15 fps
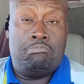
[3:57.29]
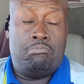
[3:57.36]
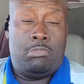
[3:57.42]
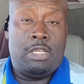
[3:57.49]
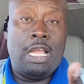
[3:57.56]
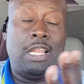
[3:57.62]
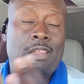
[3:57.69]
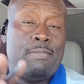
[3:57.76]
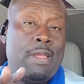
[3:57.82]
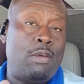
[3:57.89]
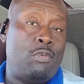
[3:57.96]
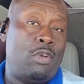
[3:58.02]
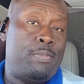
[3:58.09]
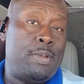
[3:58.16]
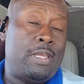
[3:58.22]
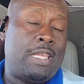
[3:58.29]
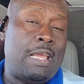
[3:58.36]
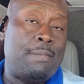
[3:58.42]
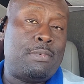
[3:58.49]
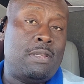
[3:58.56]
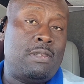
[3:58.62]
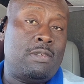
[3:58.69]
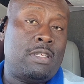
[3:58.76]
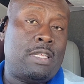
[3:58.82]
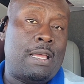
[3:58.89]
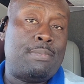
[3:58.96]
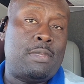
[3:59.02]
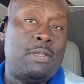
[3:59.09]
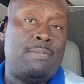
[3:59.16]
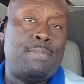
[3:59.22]
Taliban would have been kept
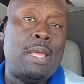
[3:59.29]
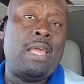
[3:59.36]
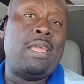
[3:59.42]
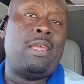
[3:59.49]
at bay.